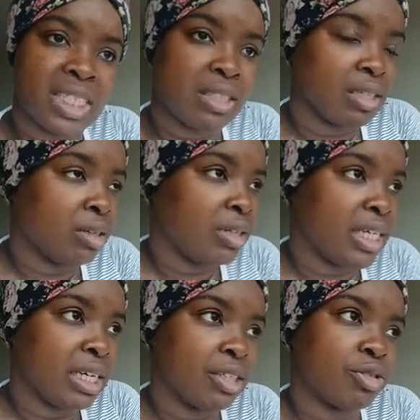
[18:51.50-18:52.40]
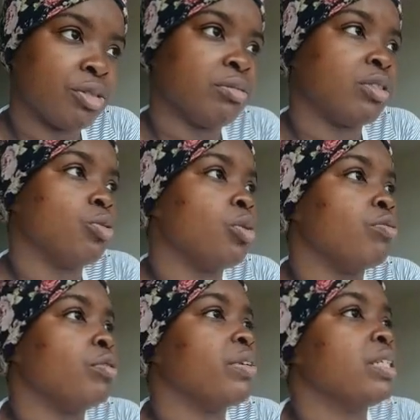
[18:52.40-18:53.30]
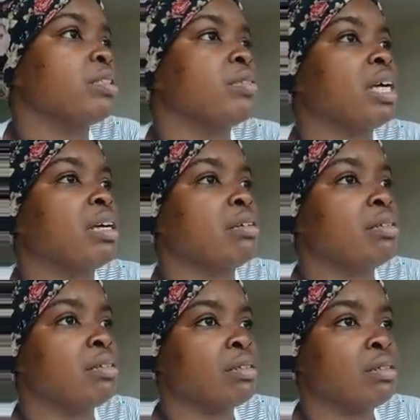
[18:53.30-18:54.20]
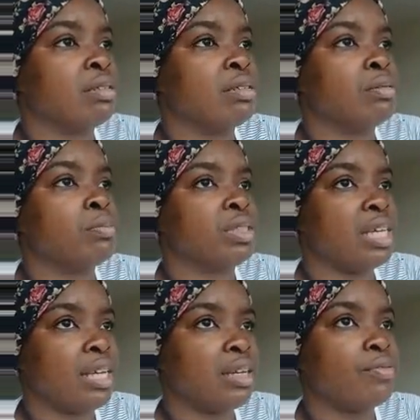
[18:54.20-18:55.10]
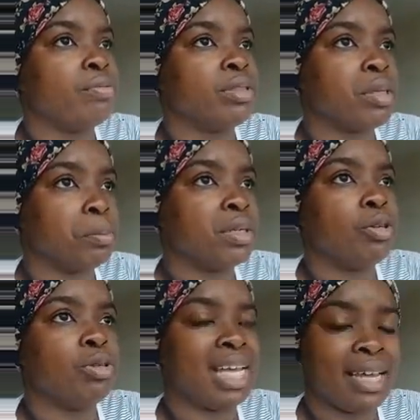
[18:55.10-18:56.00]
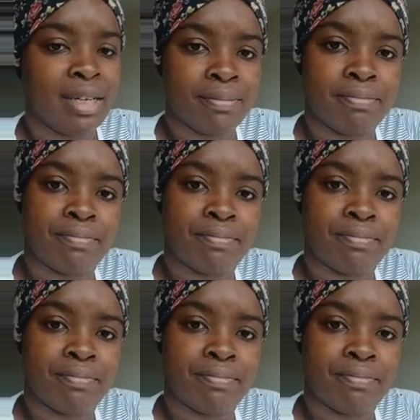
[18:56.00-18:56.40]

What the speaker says: It's only natural to want revenge for that. But take it from somebody who's had it.